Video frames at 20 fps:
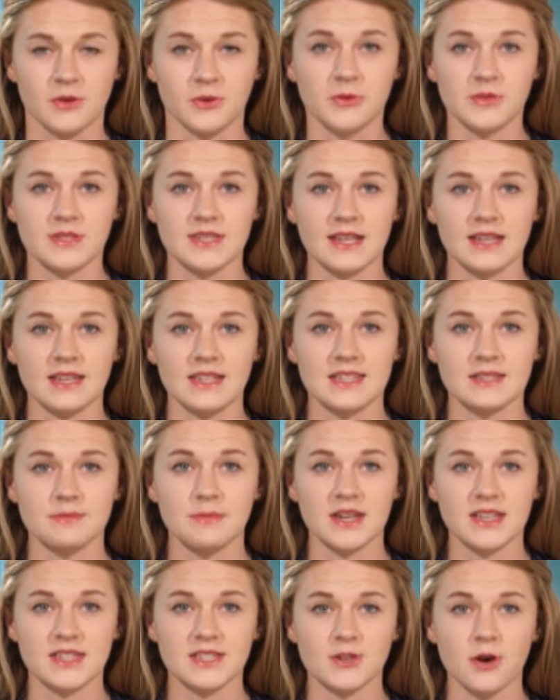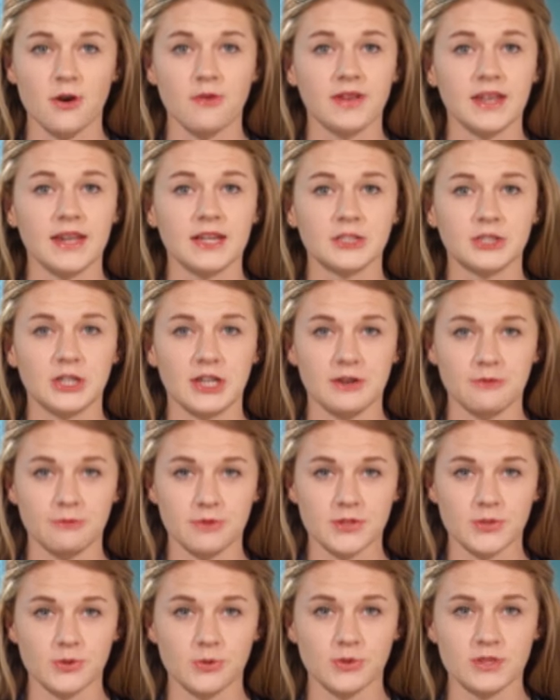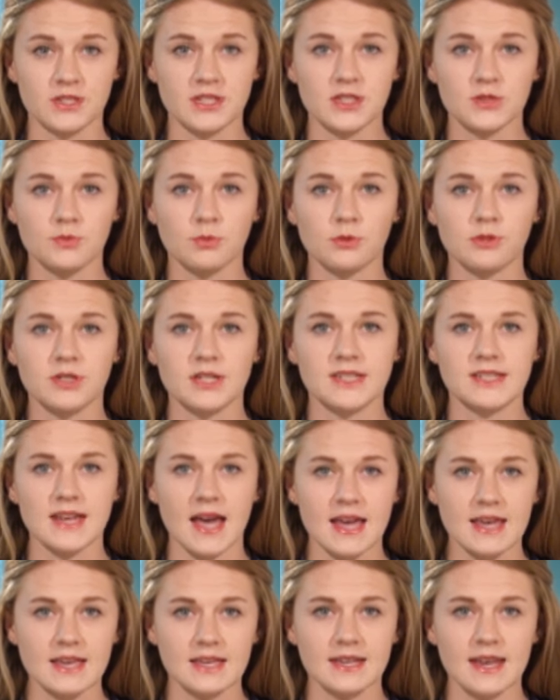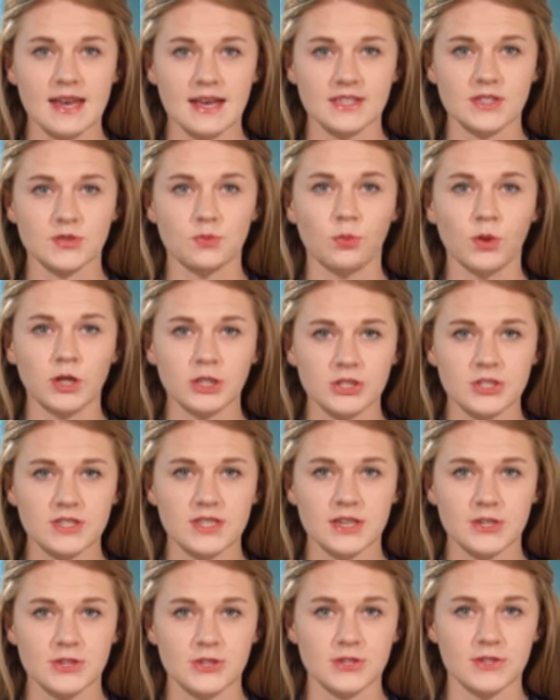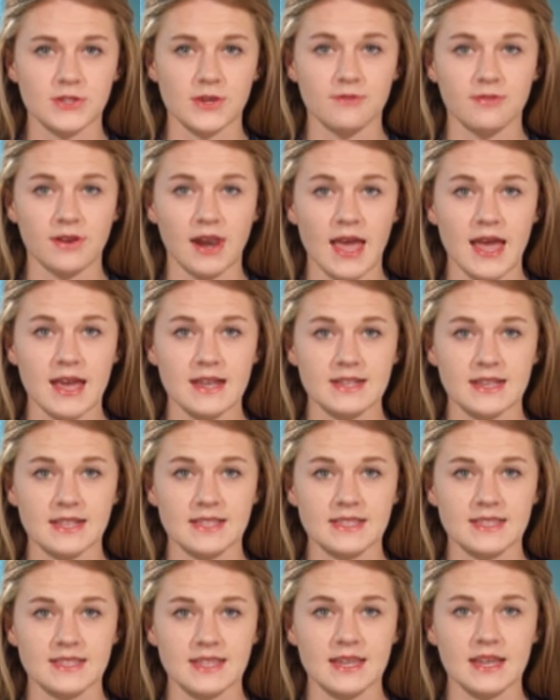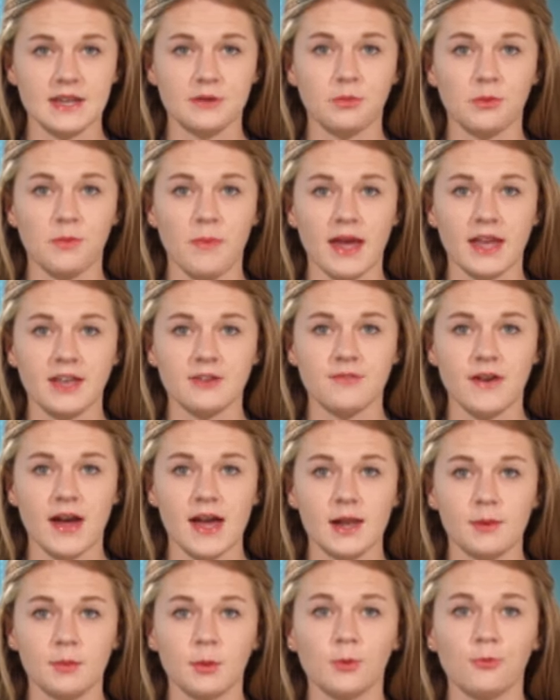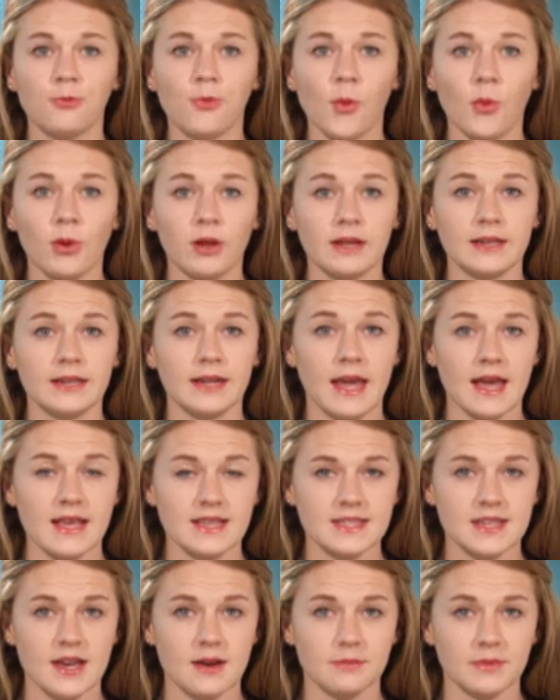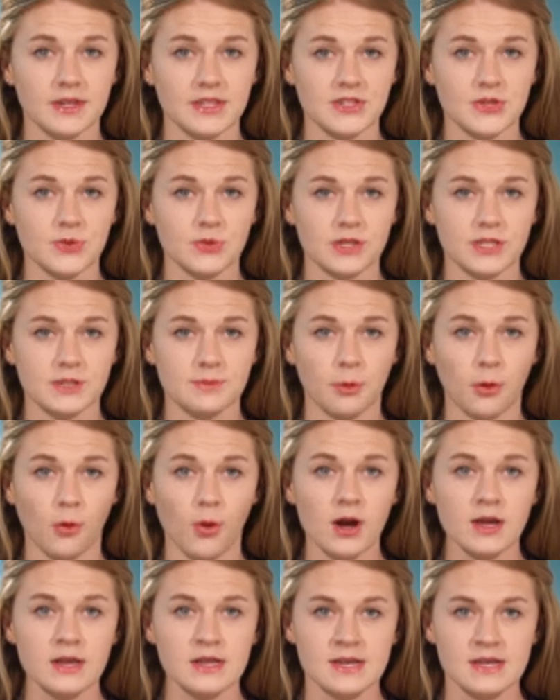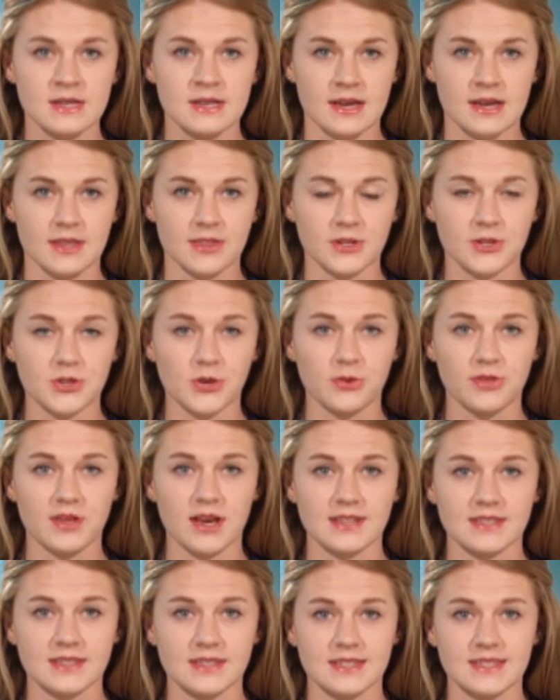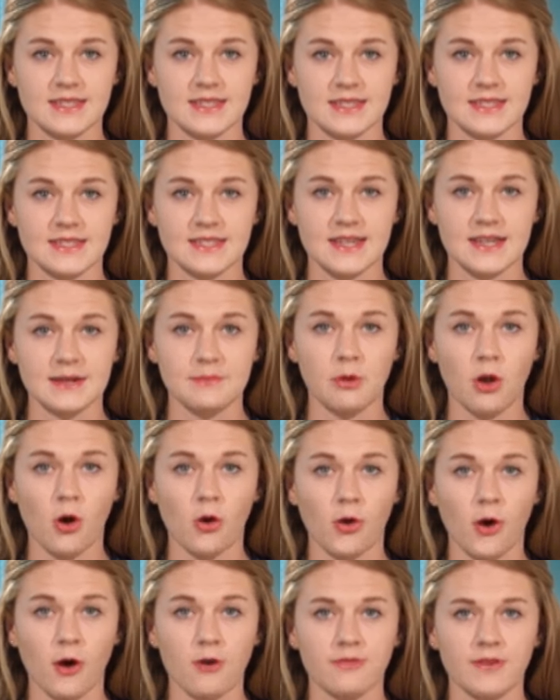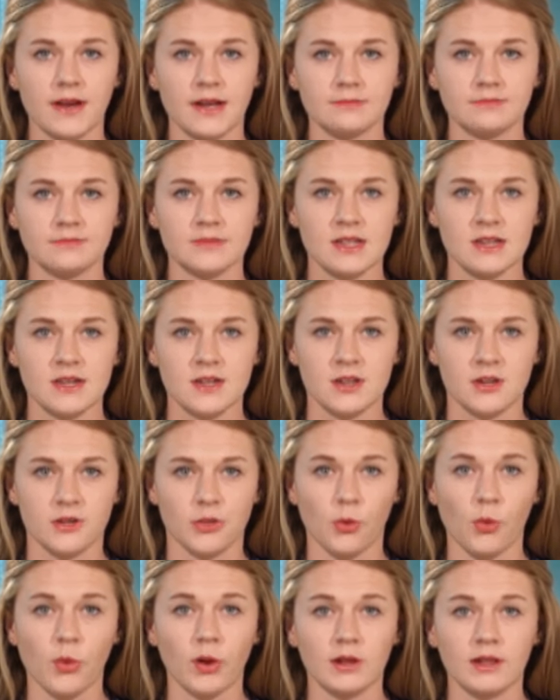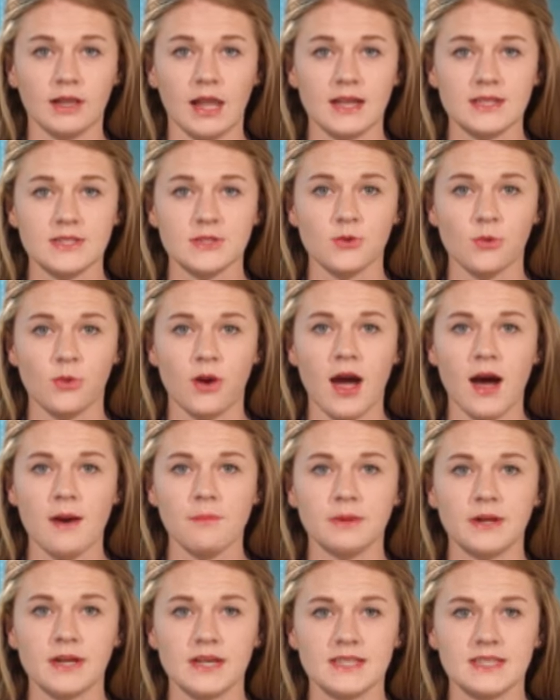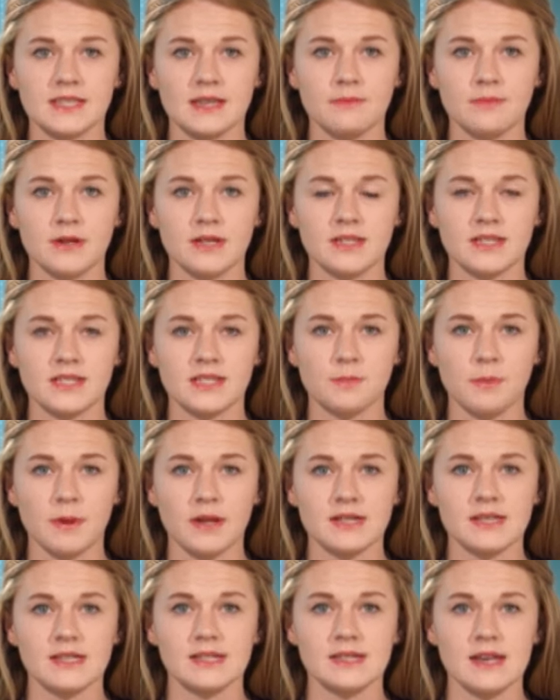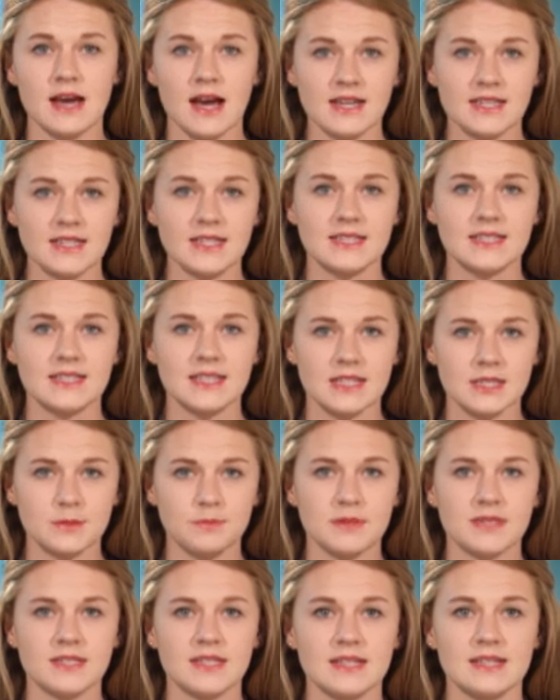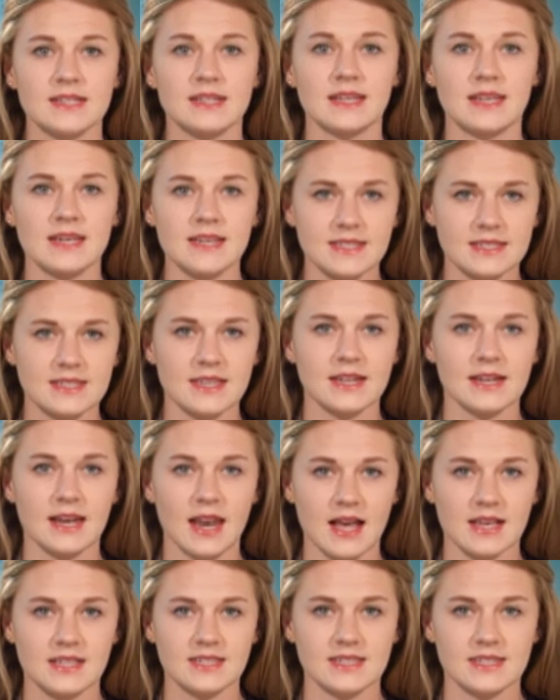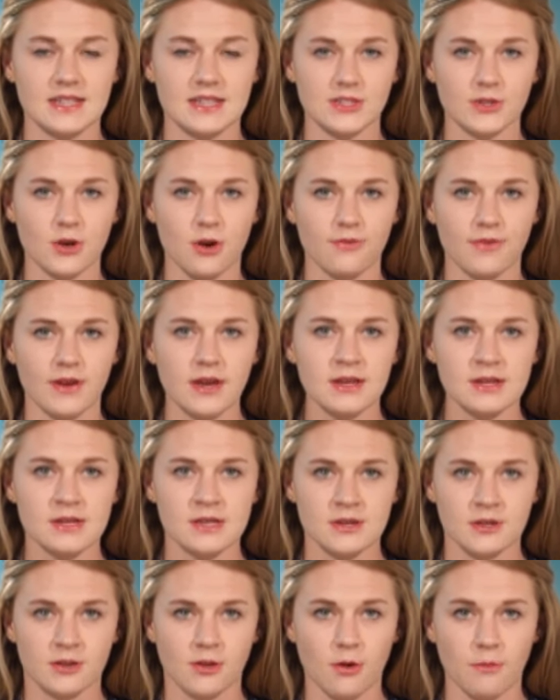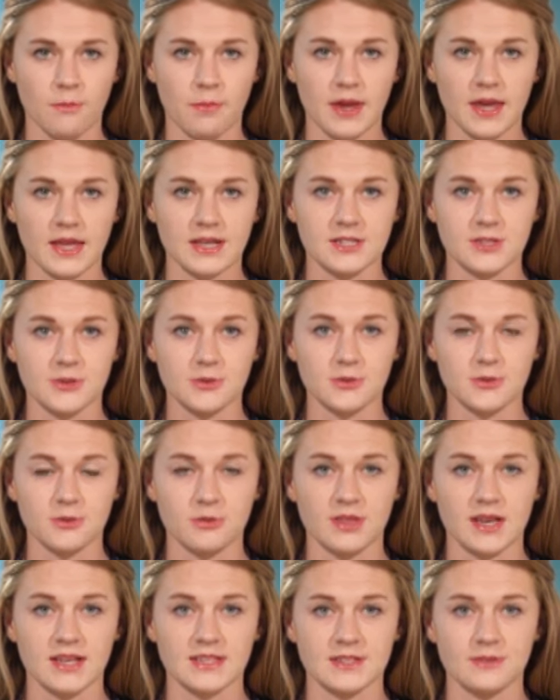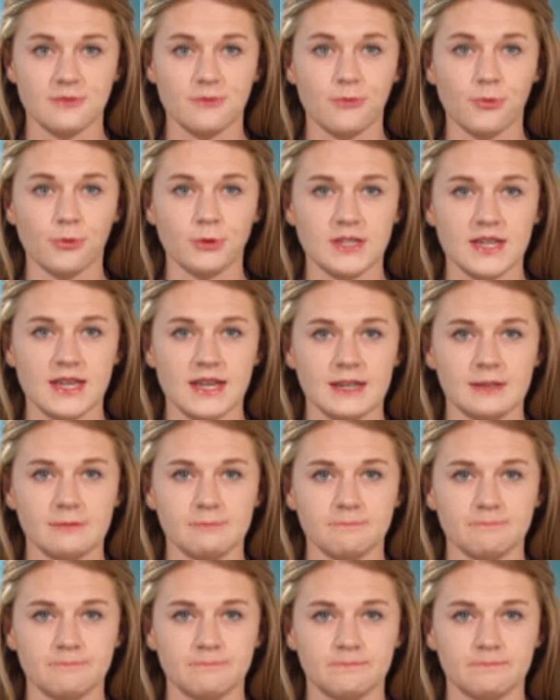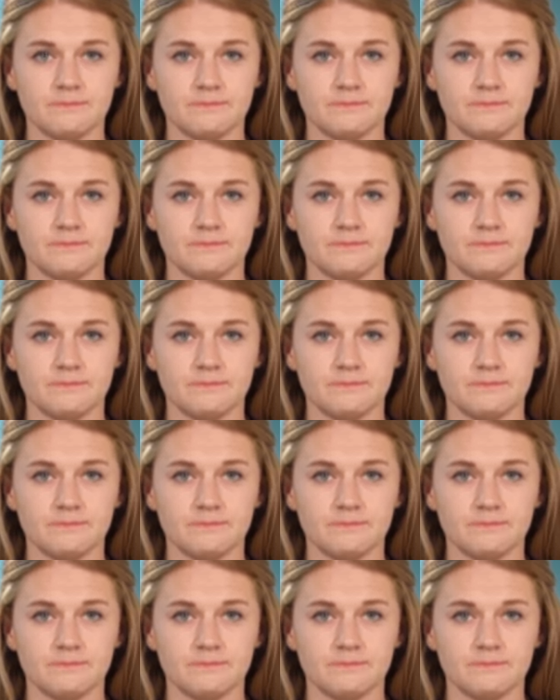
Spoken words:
New Zealand's Minister of Energy and Resources will today announce which sections of land and sea it will make available for oil and gas companies to explore in the 2016 block offer. The oil gluts saw companies commit to spending 96% less in last year's offer compared to 2014.